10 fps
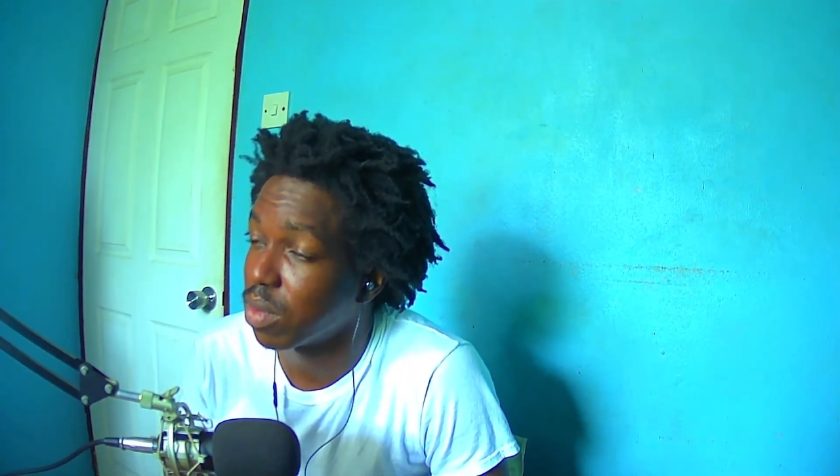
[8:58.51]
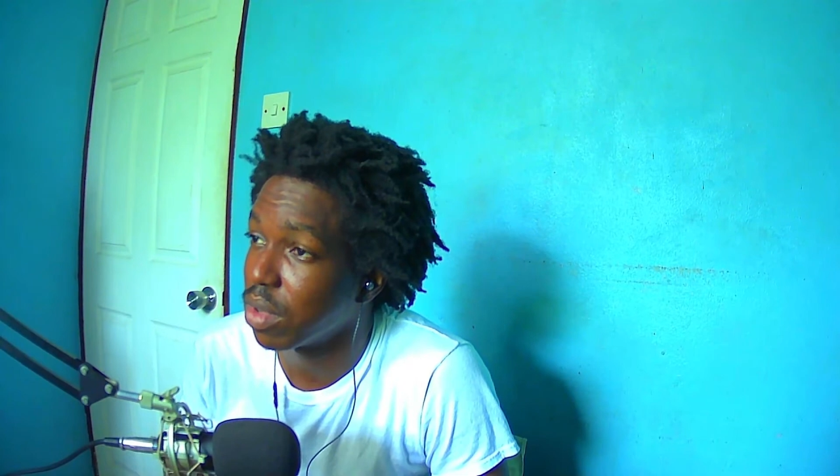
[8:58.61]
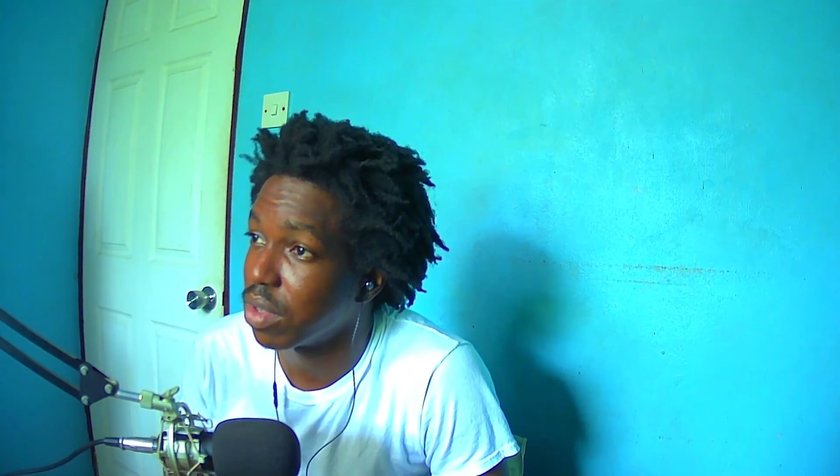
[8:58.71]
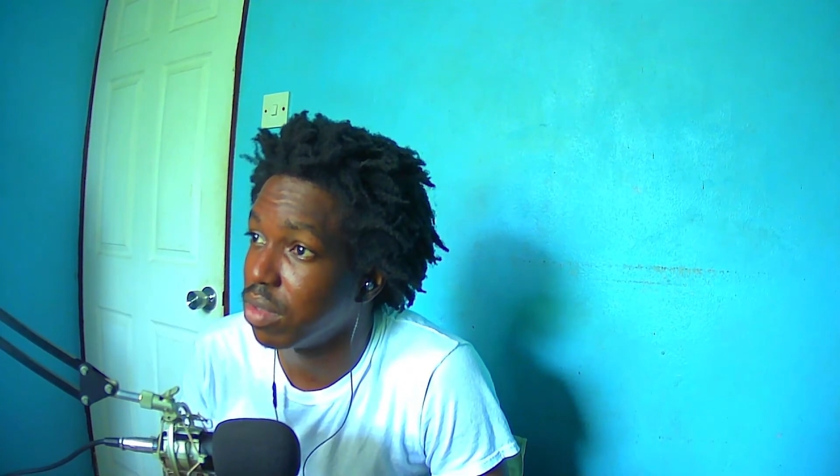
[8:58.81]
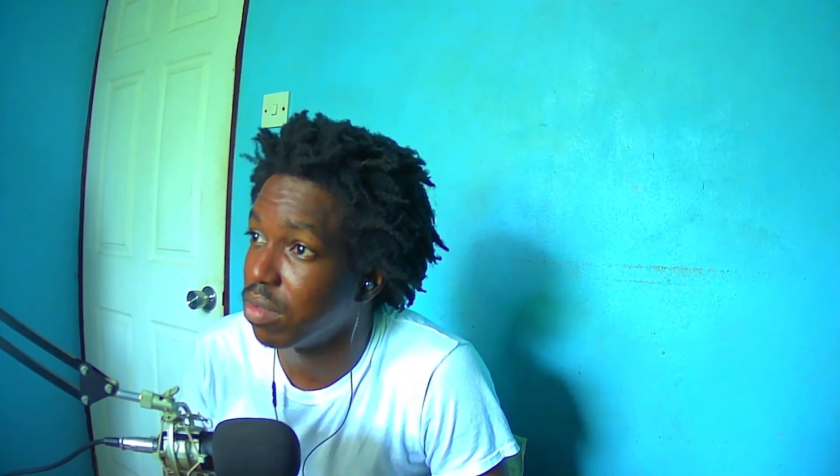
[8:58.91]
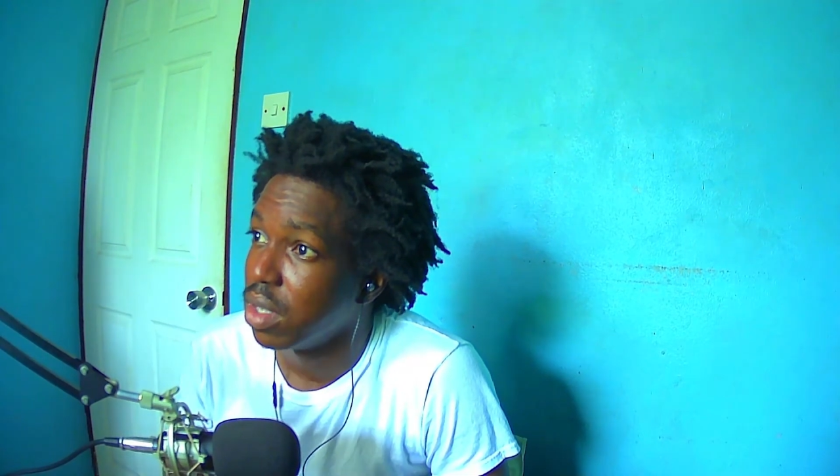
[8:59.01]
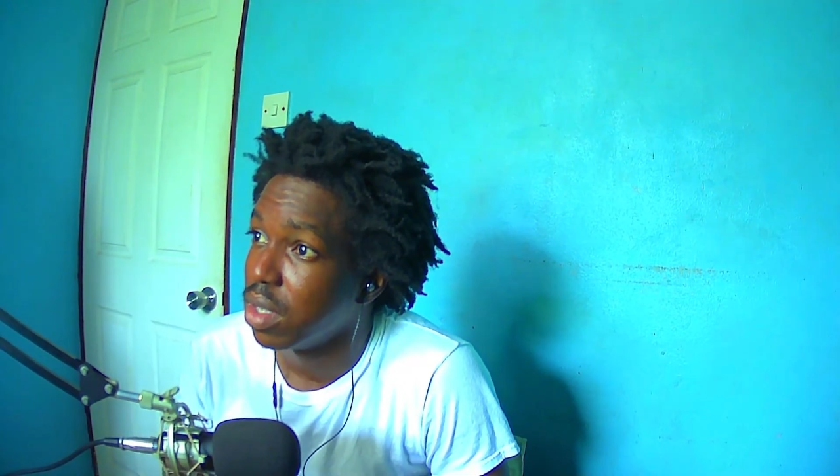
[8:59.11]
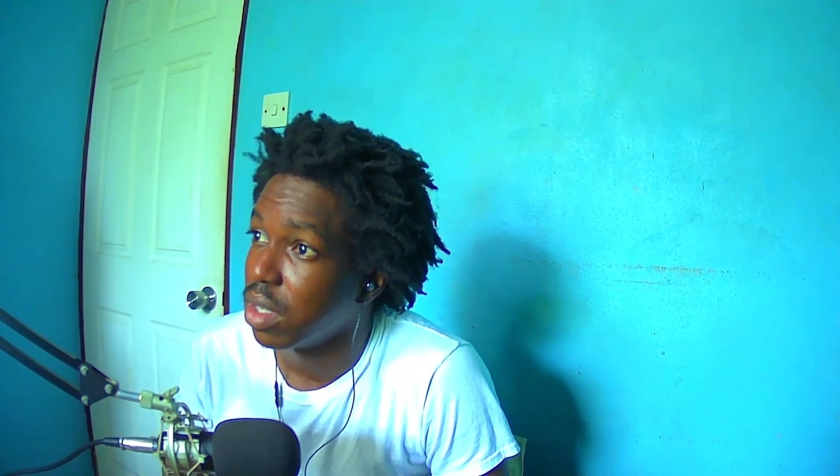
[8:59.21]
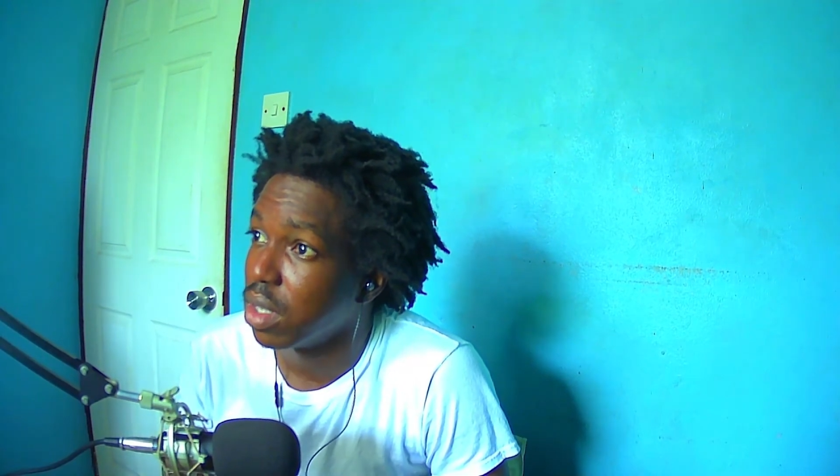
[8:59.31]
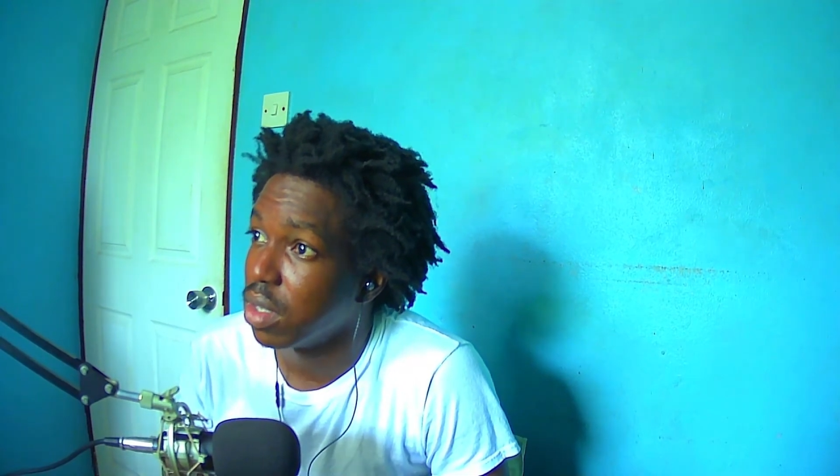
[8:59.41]
want
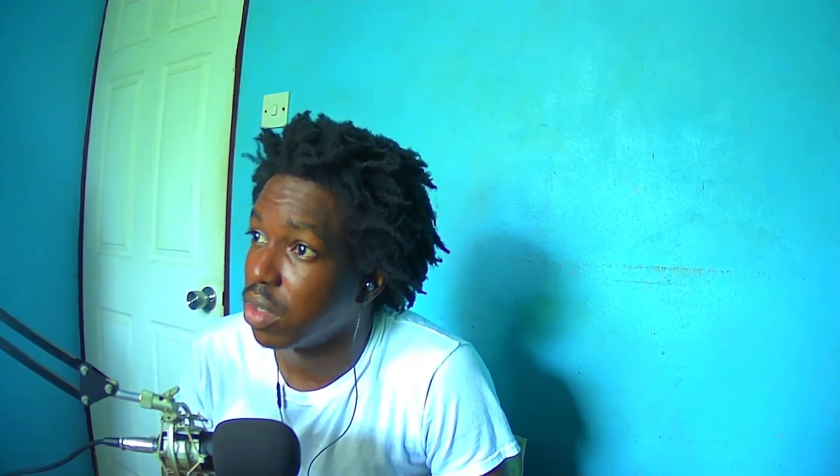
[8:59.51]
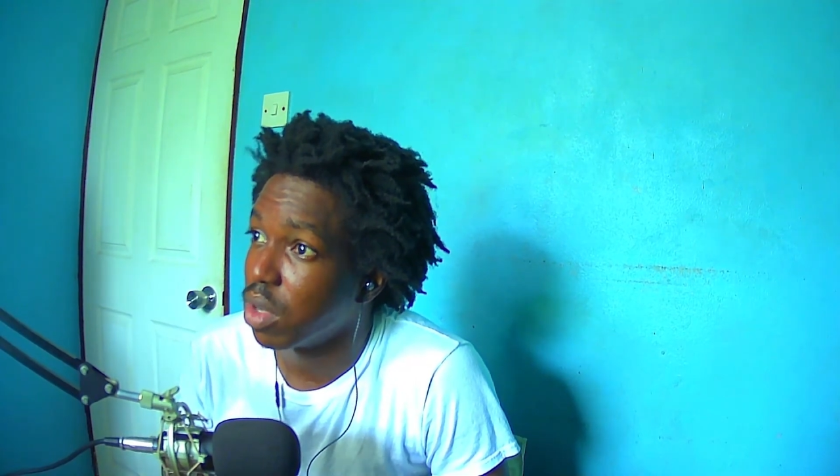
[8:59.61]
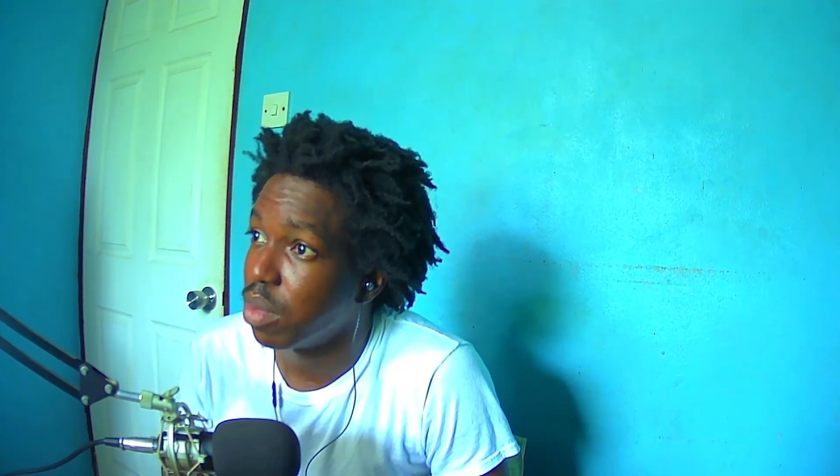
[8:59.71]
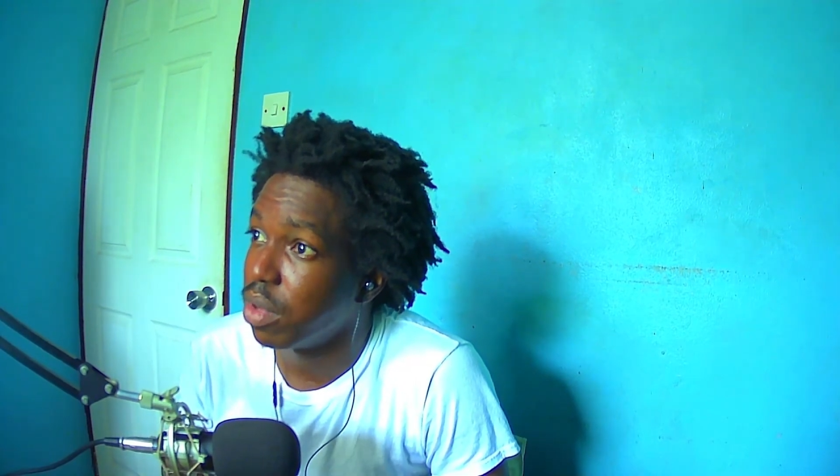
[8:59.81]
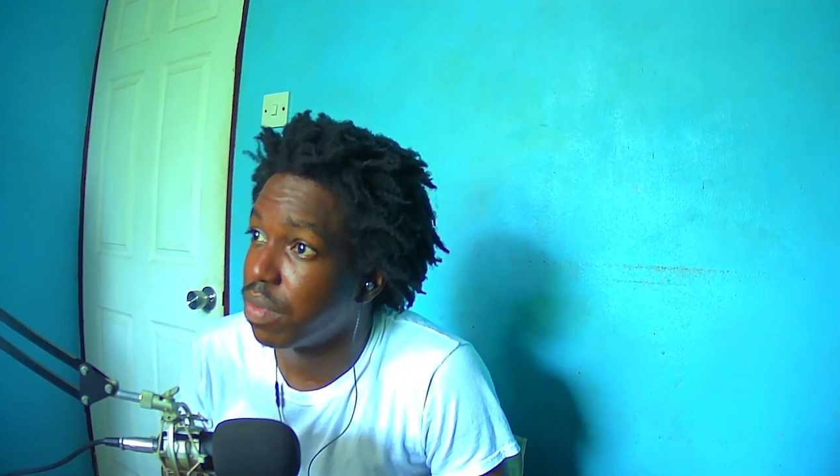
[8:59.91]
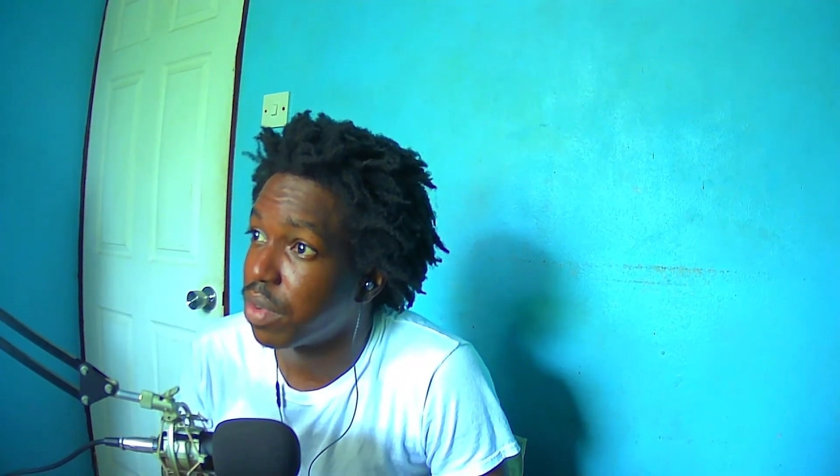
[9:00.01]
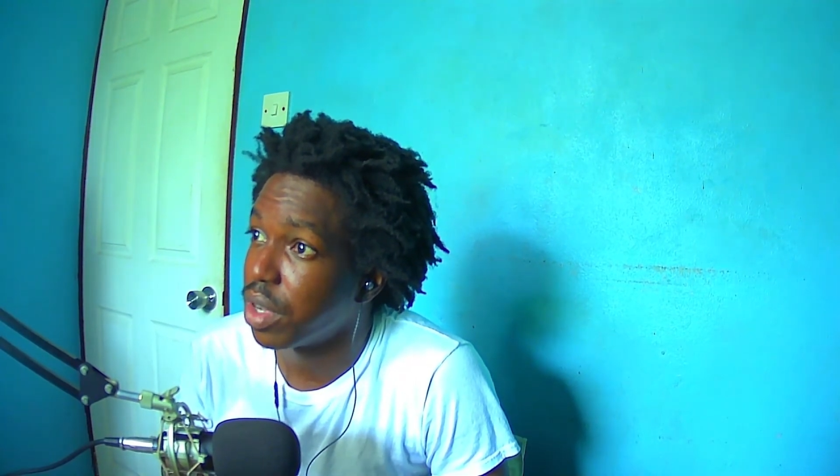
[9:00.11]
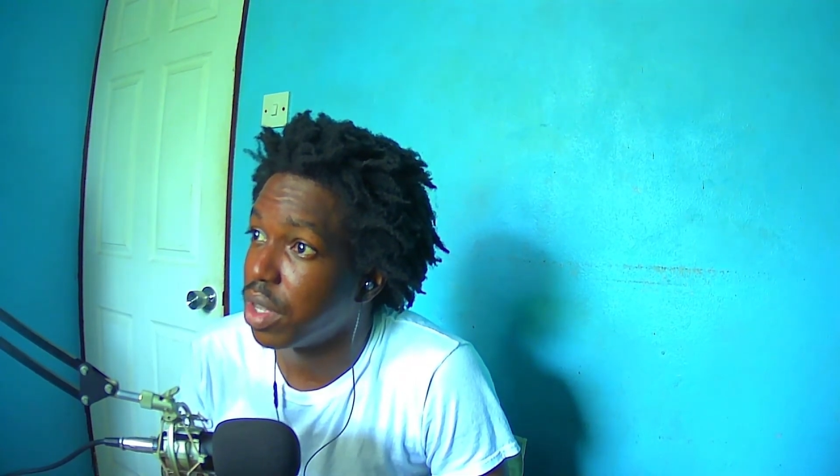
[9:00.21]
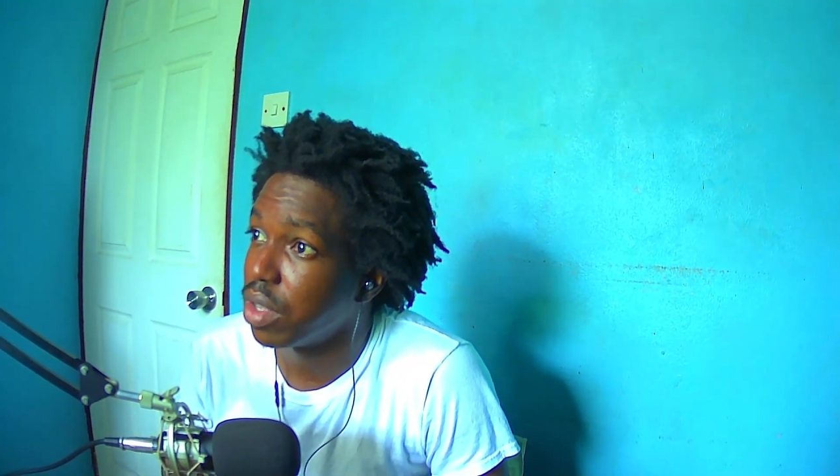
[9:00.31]
to be free.